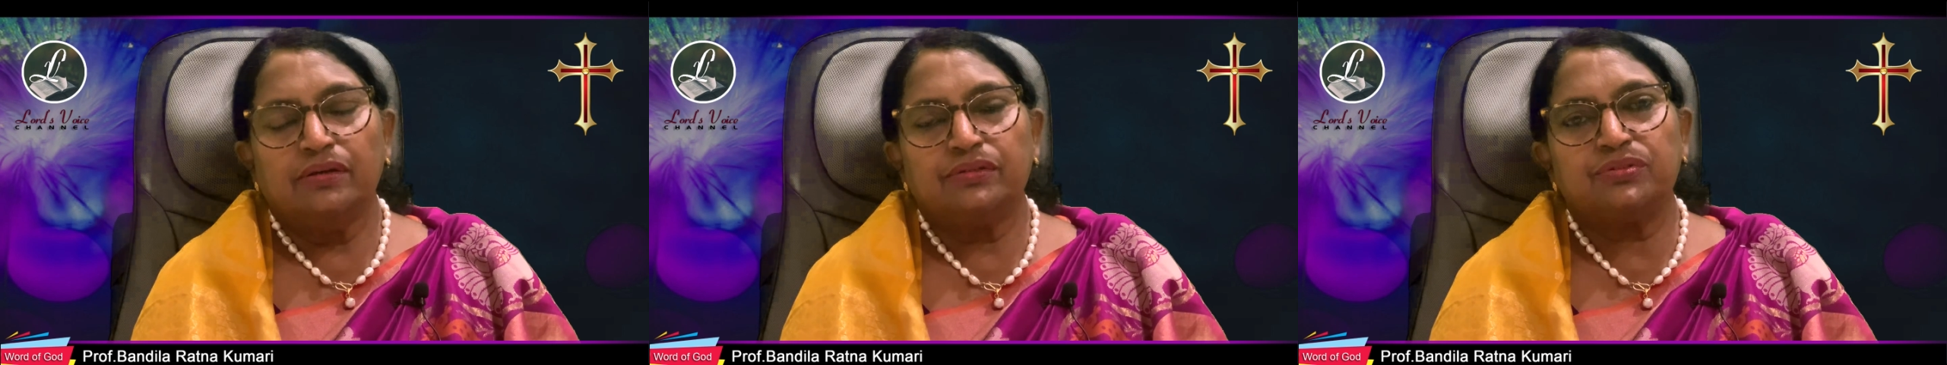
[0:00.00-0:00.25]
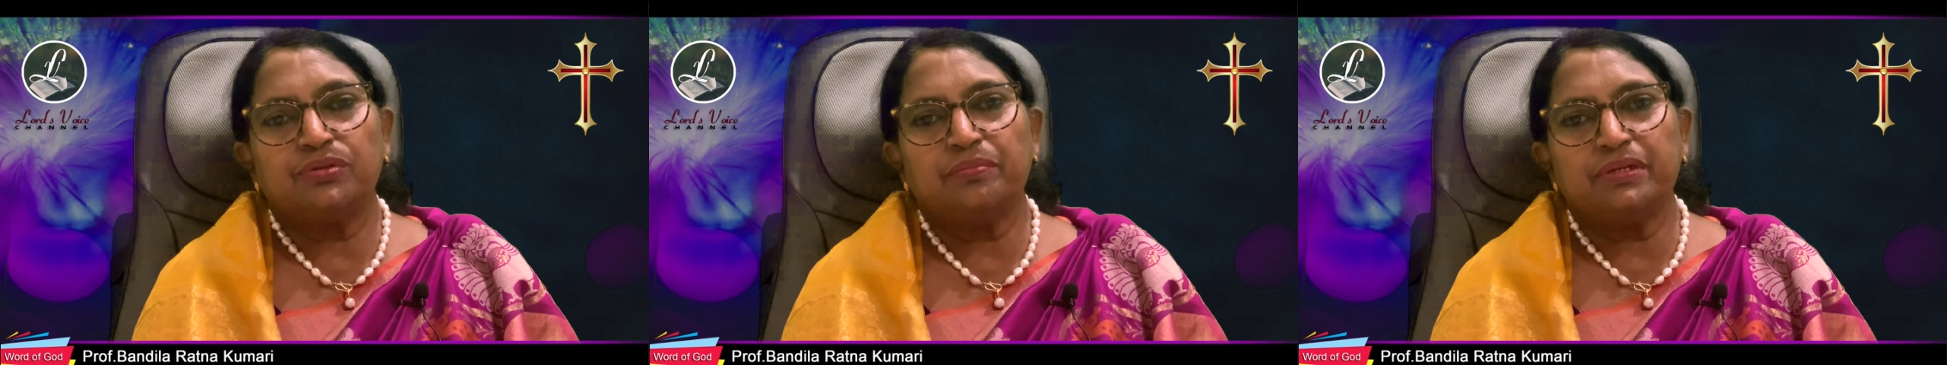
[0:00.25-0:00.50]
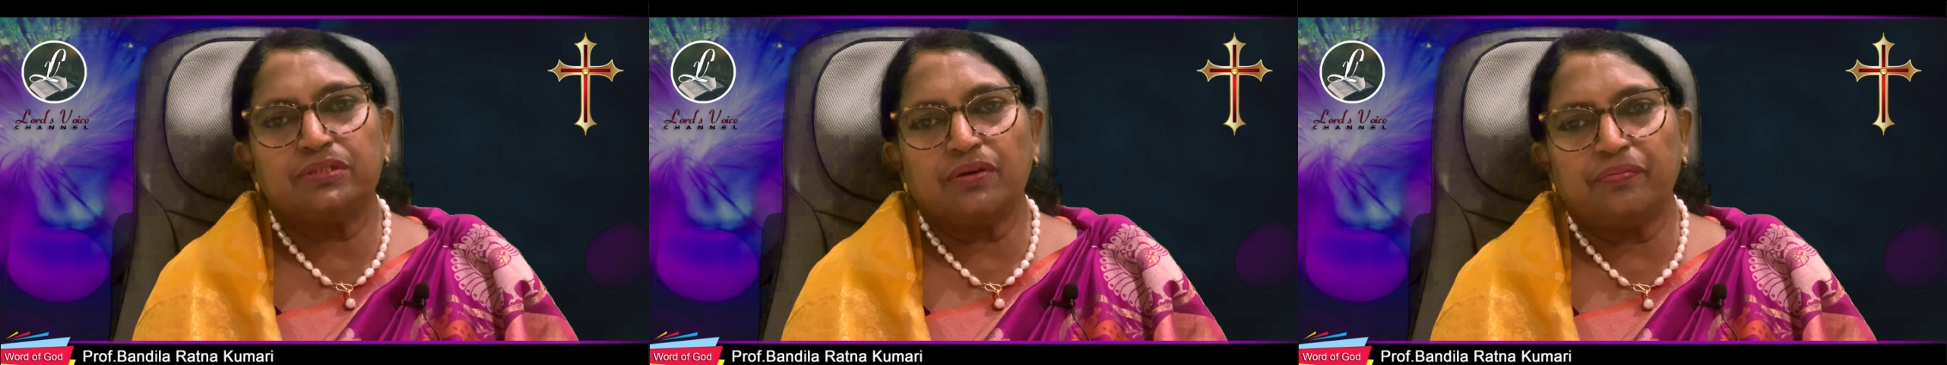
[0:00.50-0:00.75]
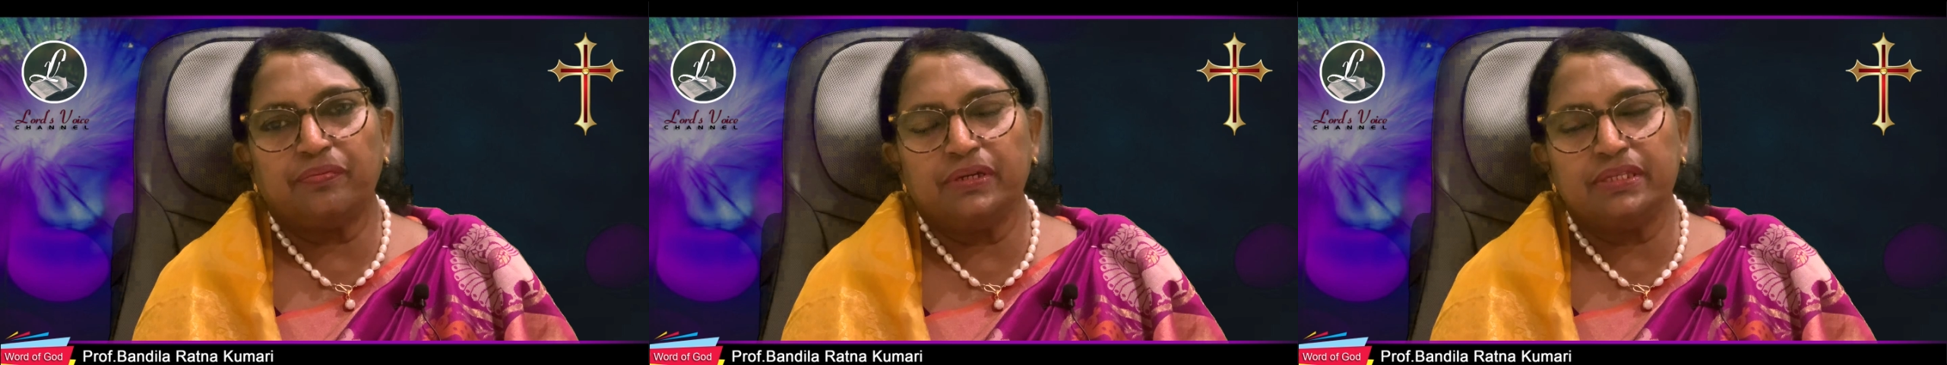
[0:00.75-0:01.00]
so much
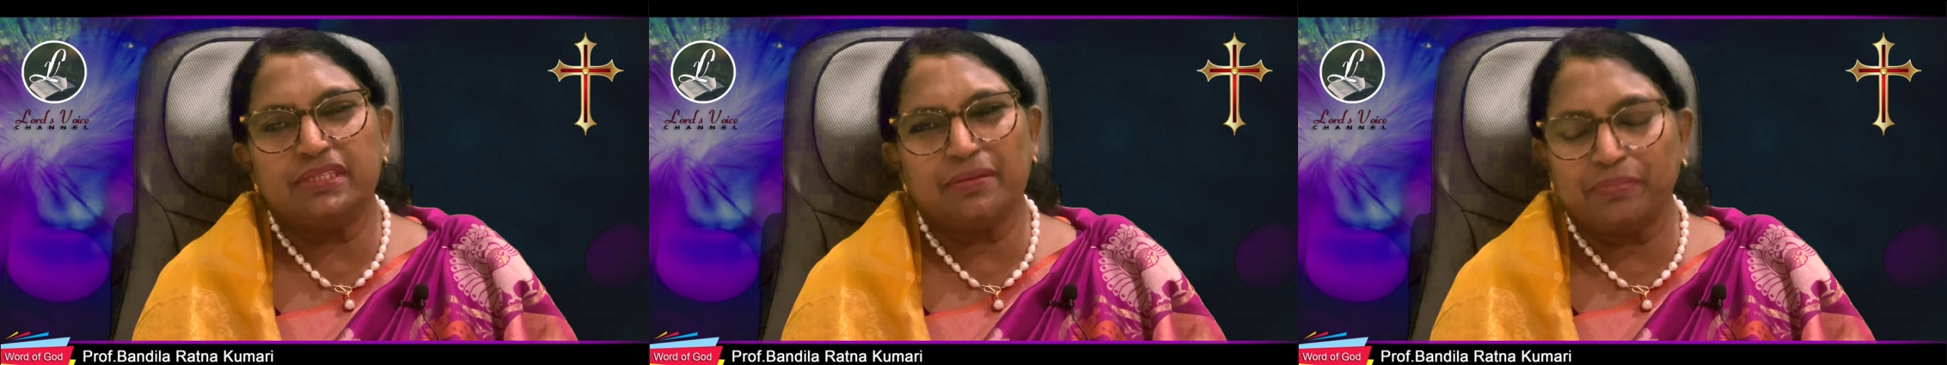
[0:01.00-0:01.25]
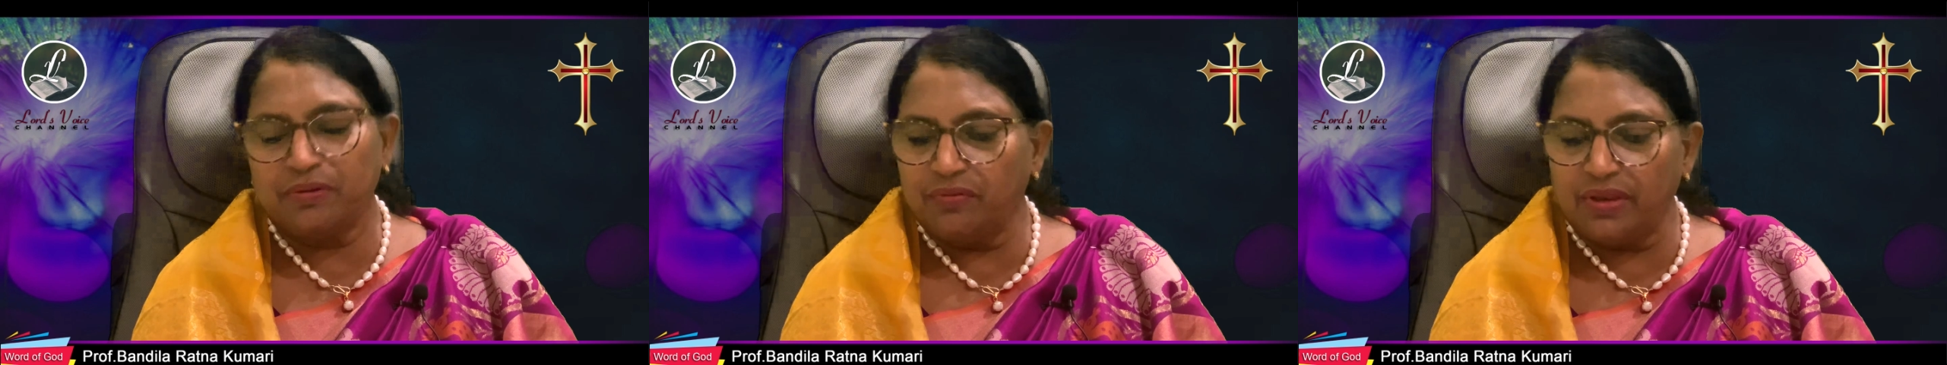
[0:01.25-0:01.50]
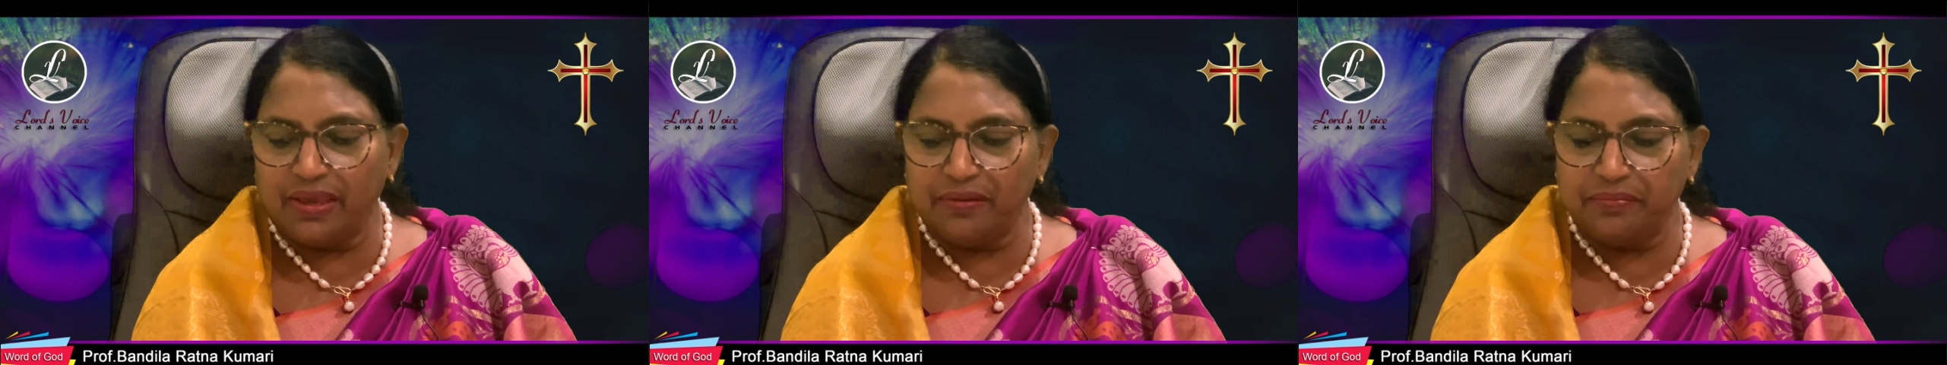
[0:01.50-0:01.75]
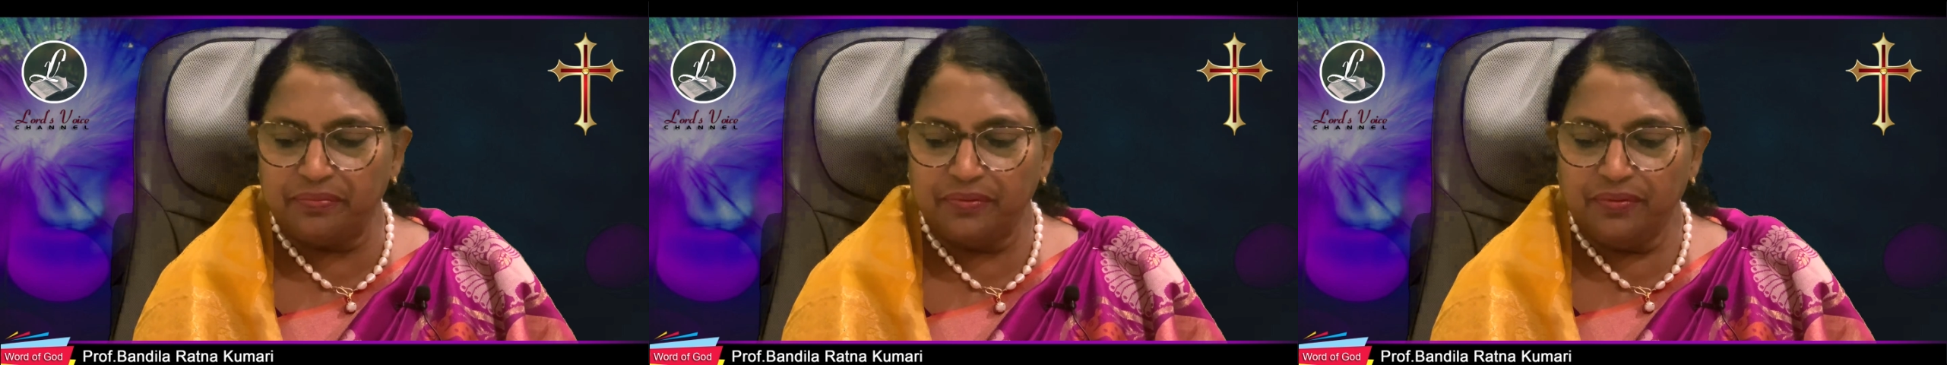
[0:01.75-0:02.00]
of a deceptive
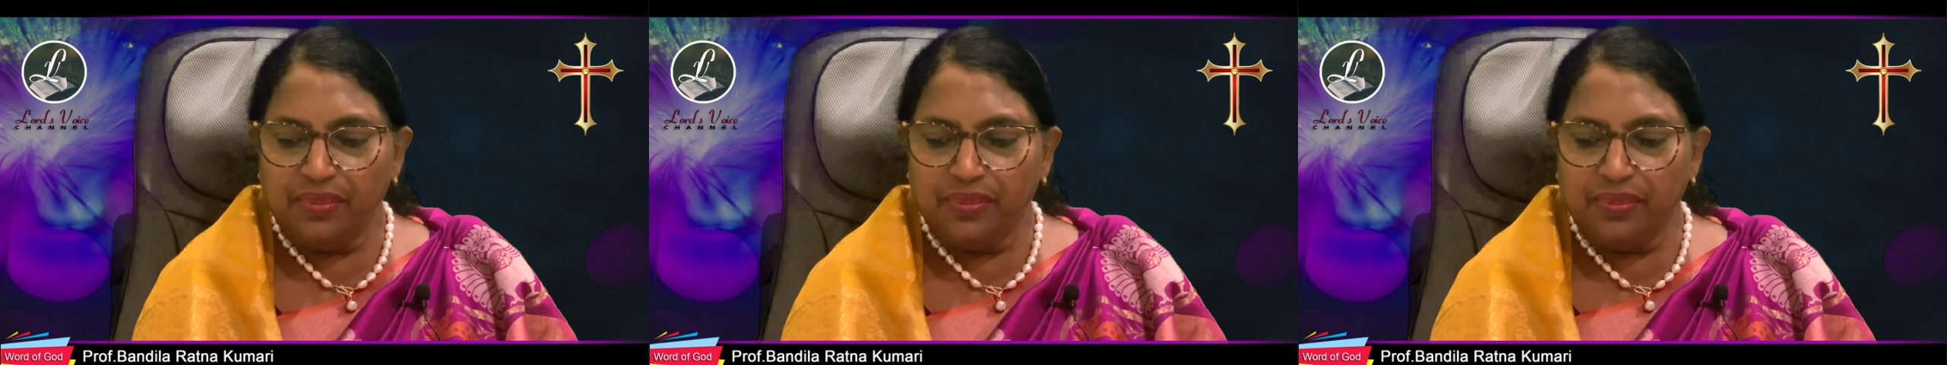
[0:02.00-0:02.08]
life.